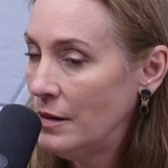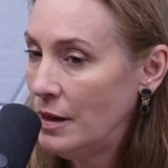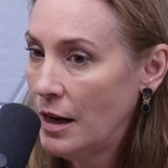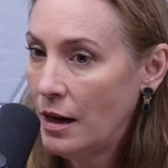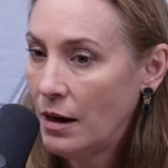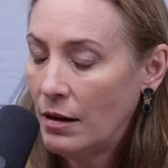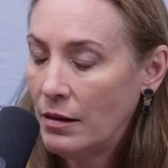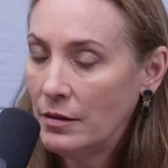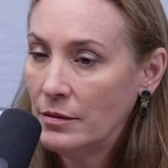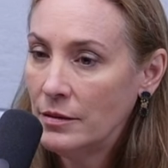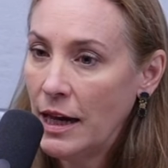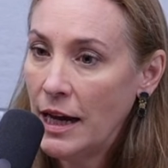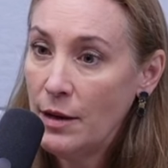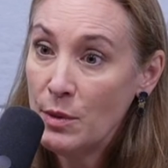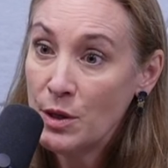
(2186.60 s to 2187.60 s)
you know,
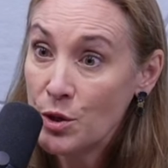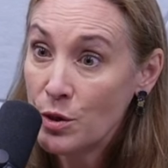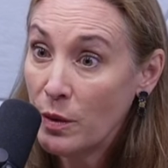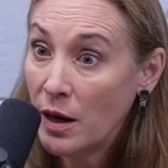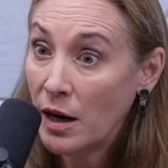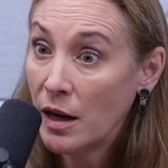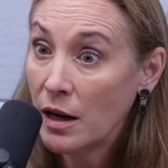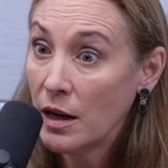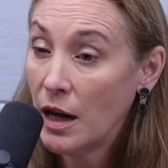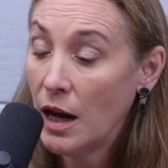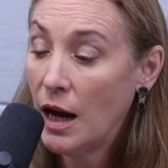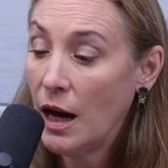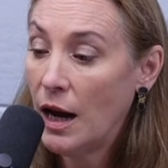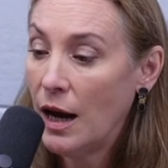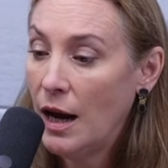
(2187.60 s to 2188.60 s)
hey, Mr. Mark,
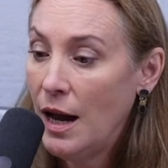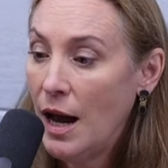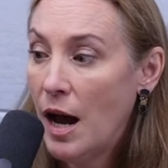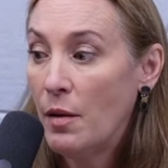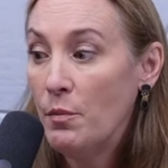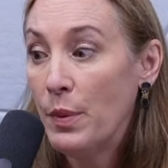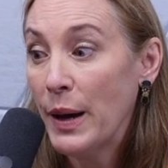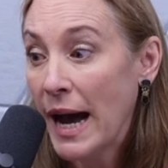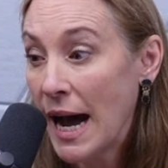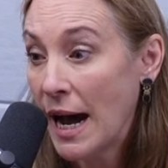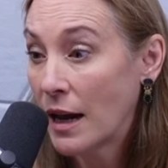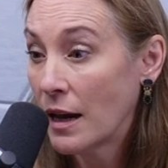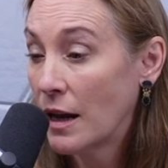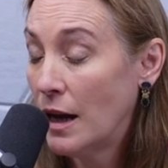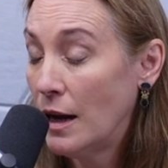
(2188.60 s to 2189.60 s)
uh, I'm
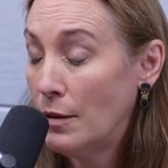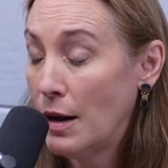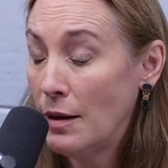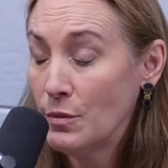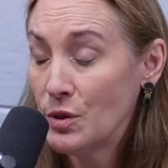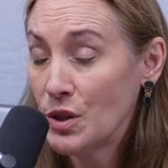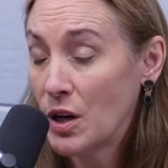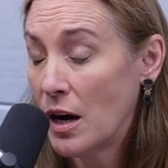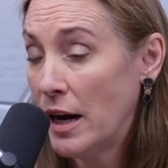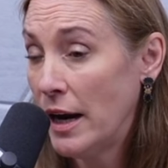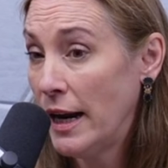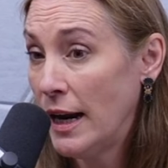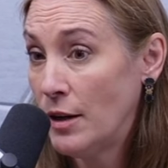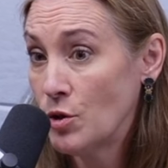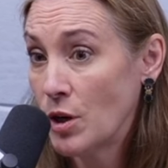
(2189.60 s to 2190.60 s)
back. I- am
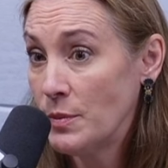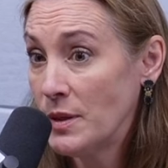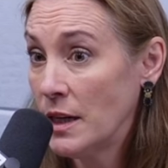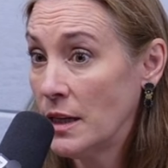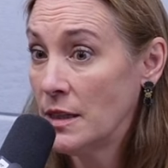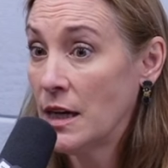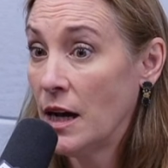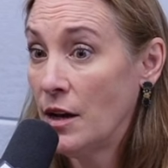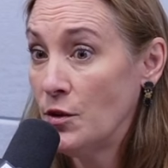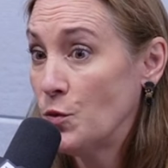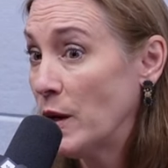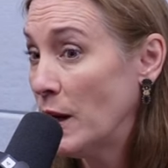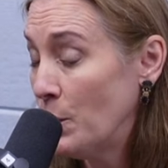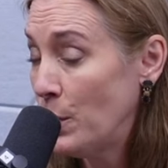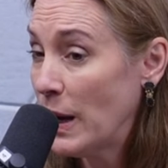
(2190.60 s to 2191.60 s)
sorry I dropped out of touch,
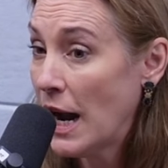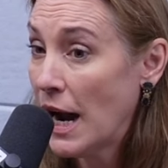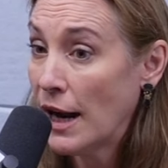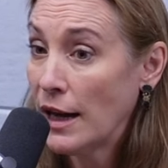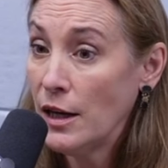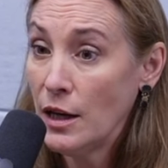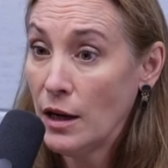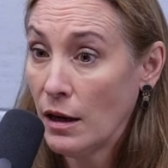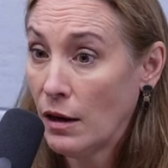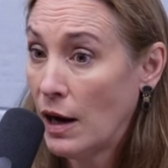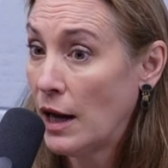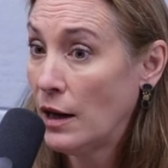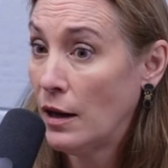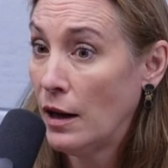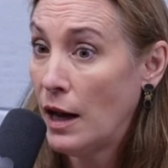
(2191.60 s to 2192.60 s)
but I'm back. You know,
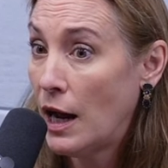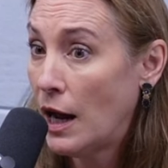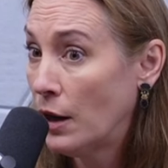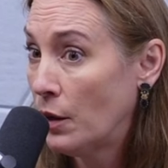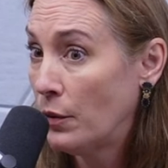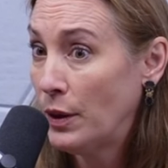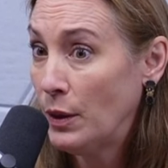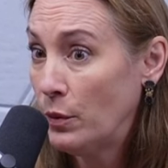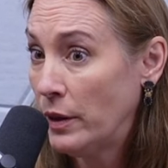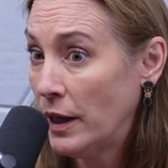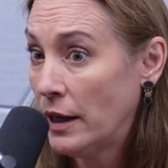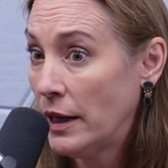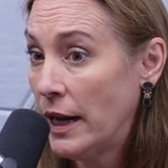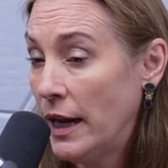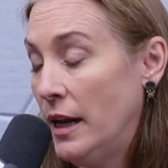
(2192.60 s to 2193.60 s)
how do how do we
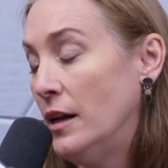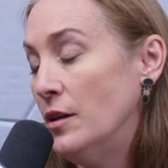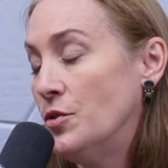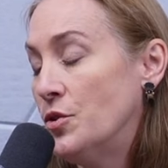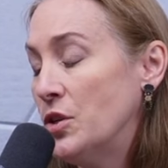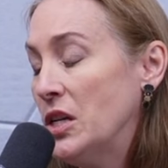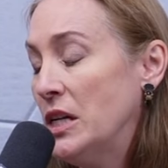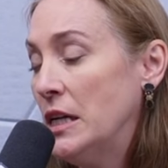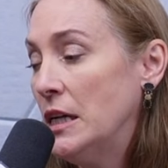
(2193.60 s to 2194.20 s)
reengage?